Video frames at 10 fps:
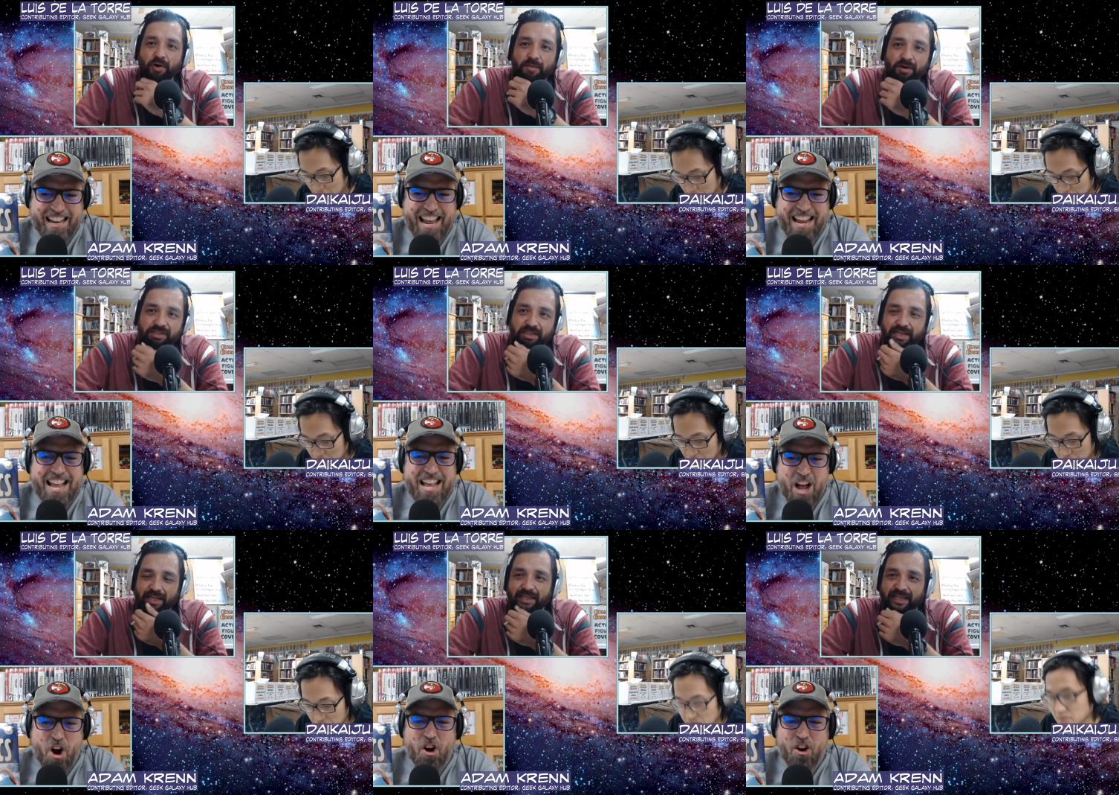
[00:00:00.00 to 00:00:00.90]
Speaker 1: like mostly, I
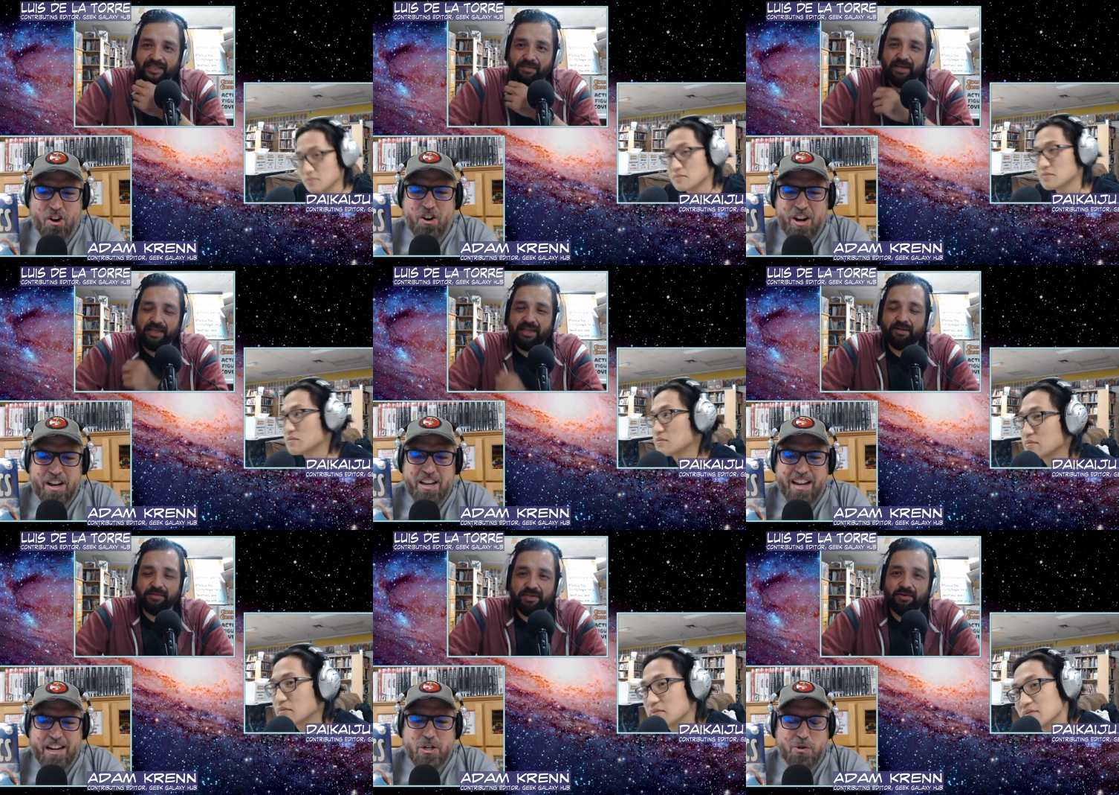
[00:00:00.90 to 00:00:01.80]
horror big thing
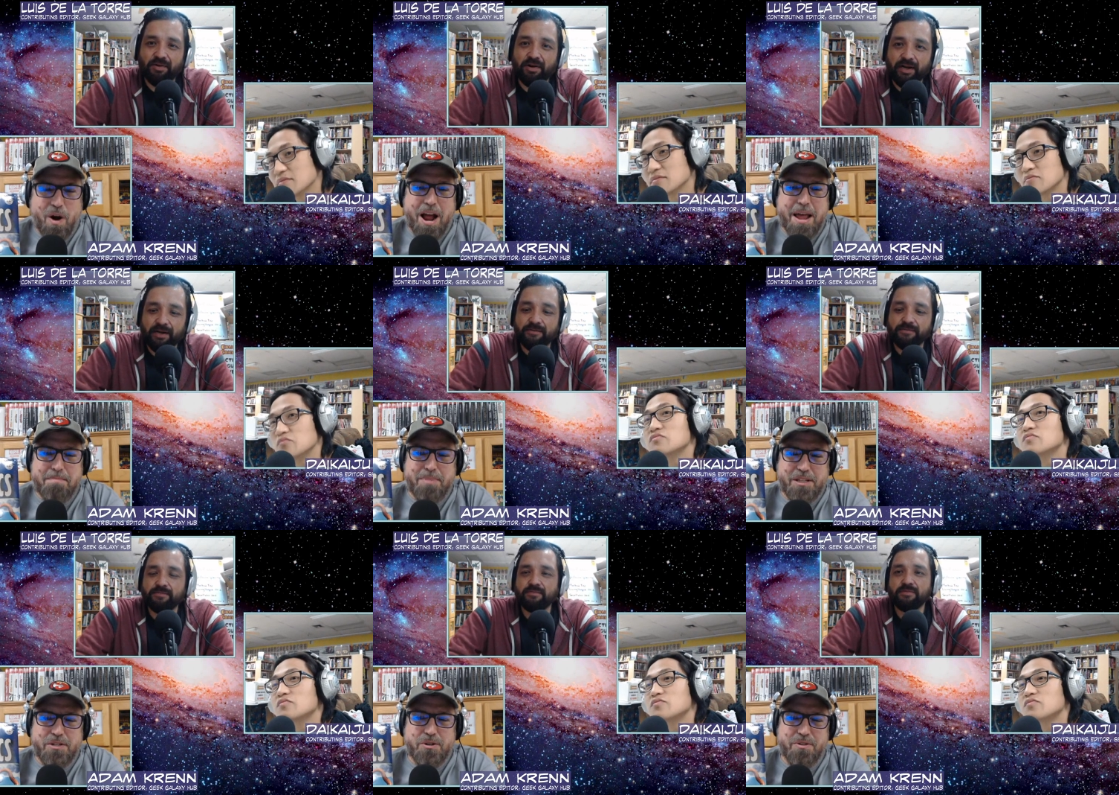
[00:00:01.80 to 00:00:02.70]
and crime. But
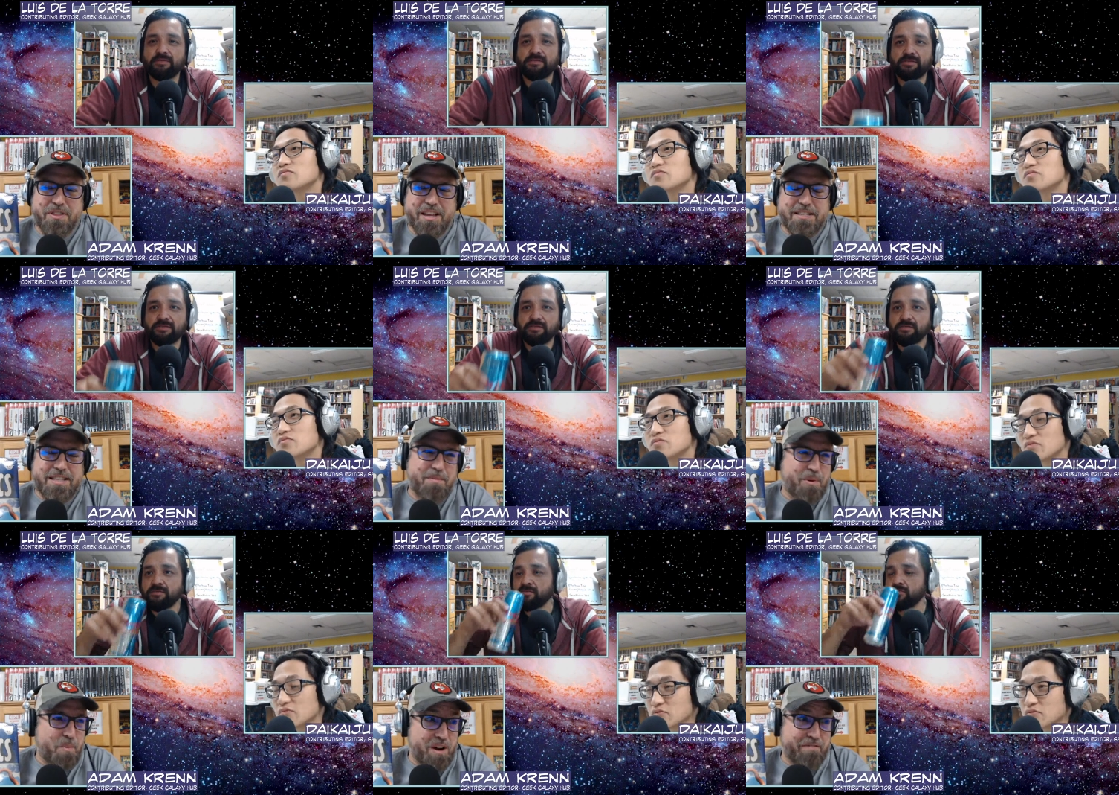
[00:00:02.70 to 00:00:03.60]
the truth is, they were
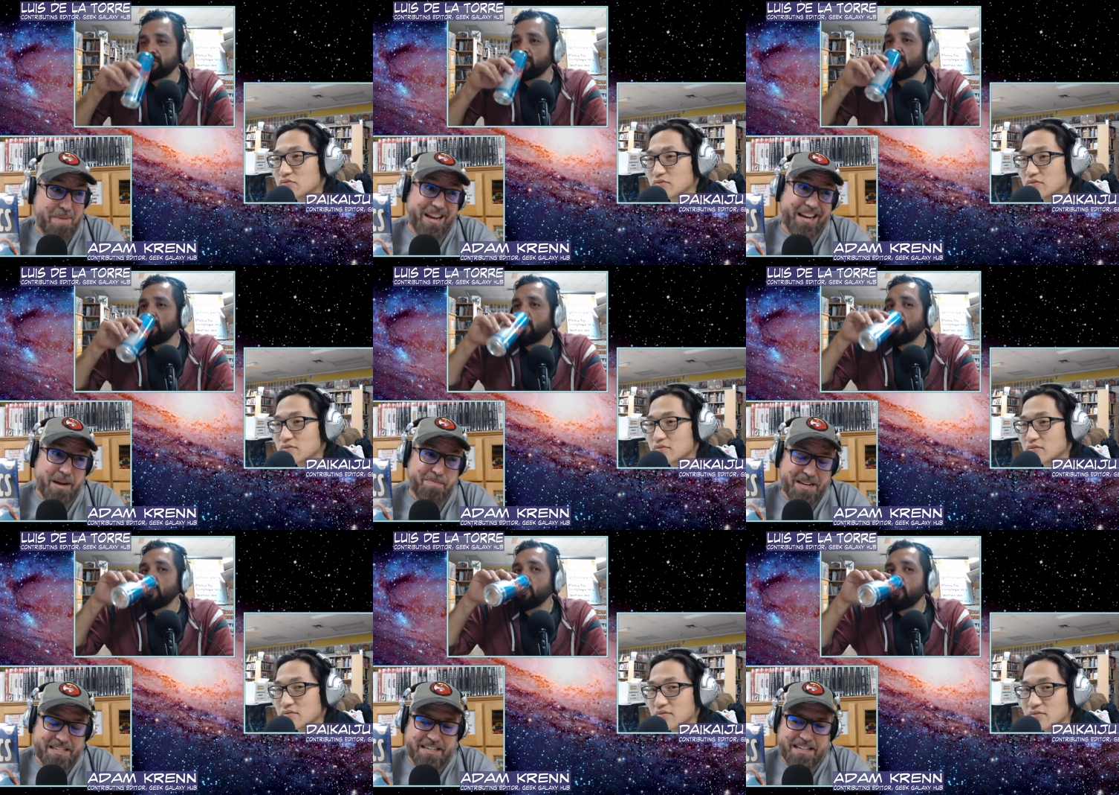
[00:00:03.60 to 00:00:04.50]
one of many
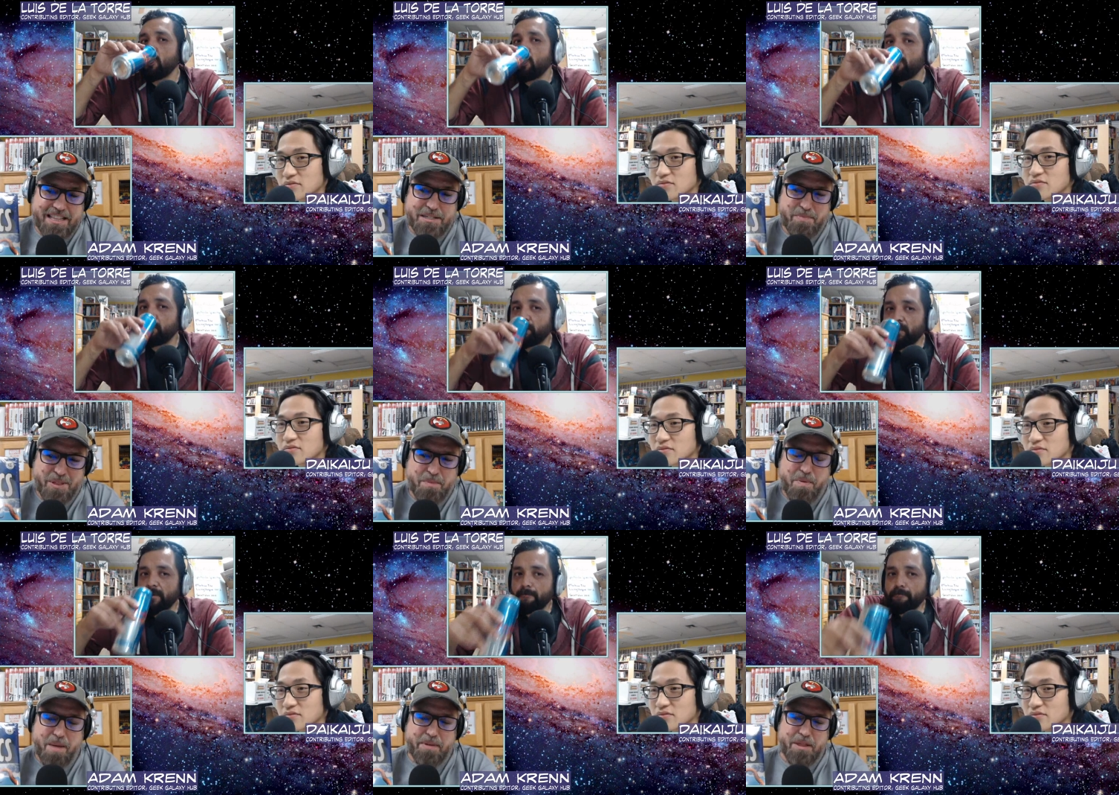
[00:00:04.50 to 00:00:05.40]
companies that did this, but they're
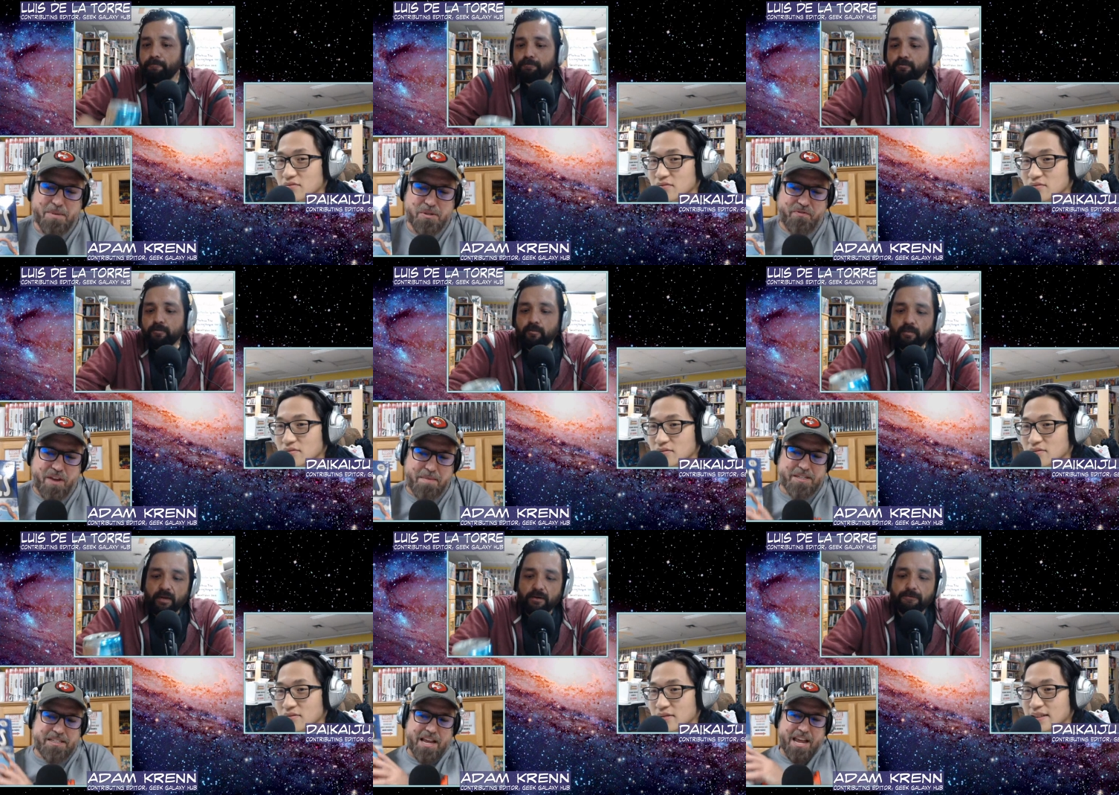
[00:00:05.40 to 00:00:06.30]
probably the most
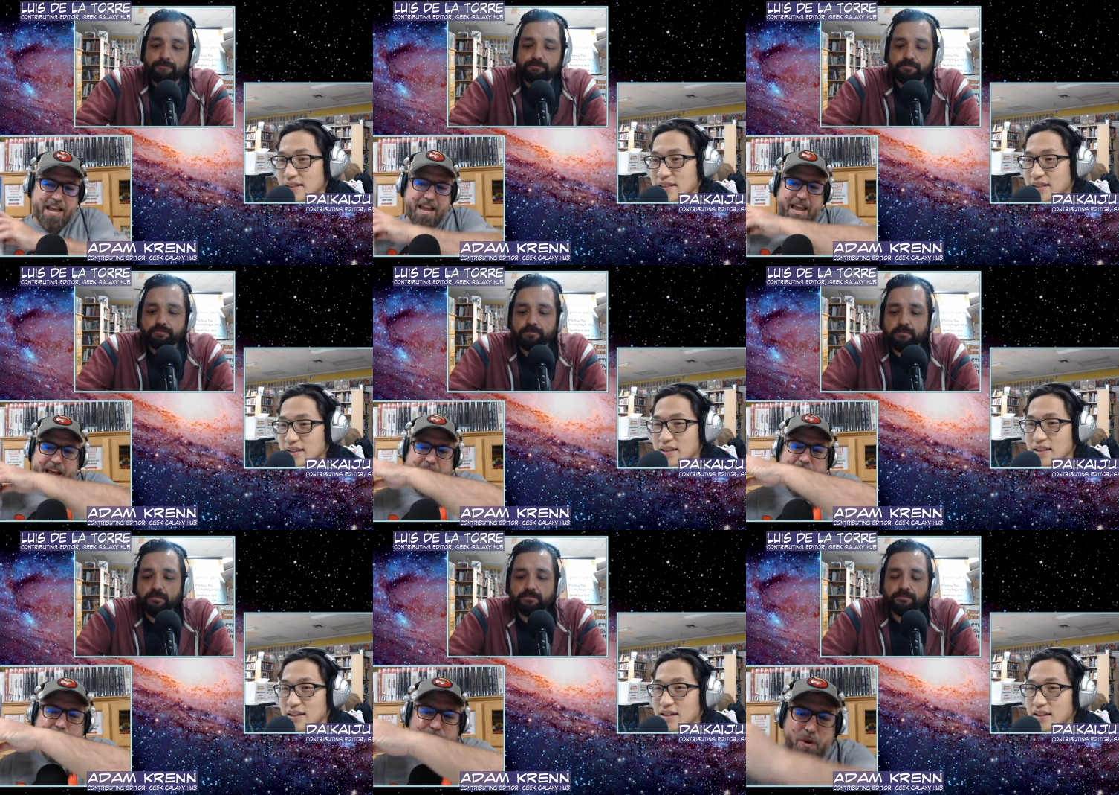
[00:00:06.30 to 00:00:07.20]
famous. And
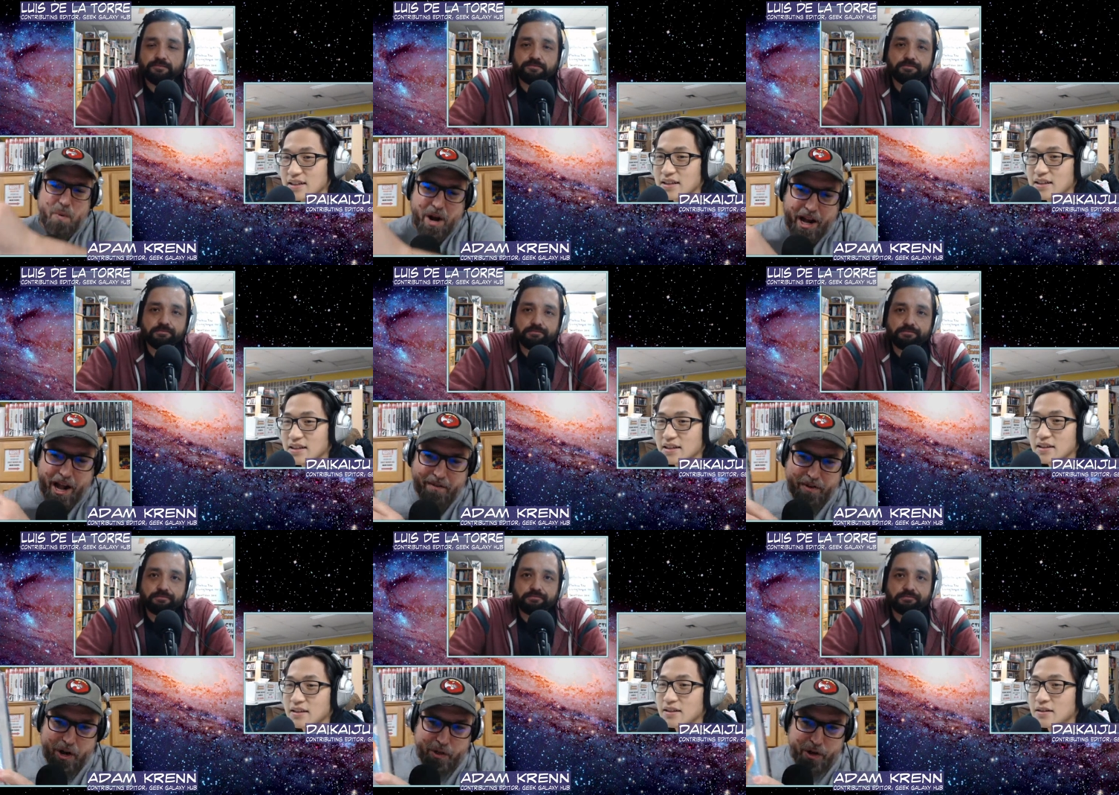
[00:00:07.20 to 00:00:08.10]
if you wanted to ever
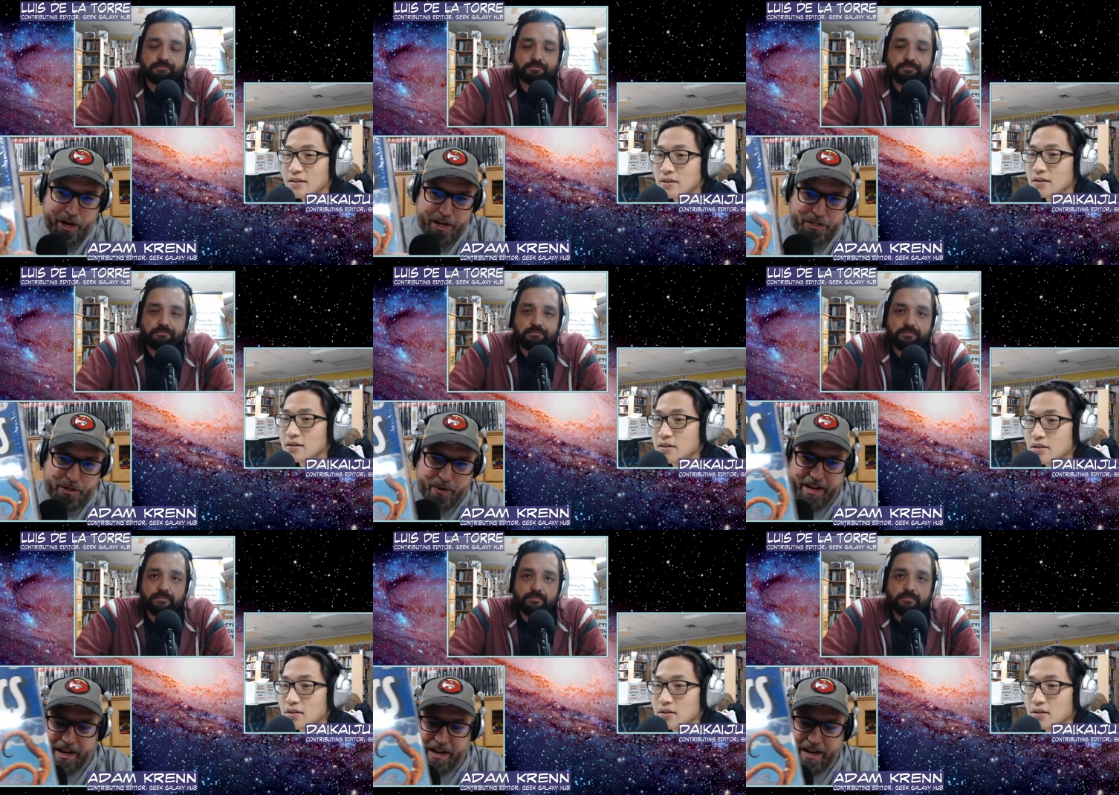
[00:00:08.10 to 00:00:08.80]
know their history,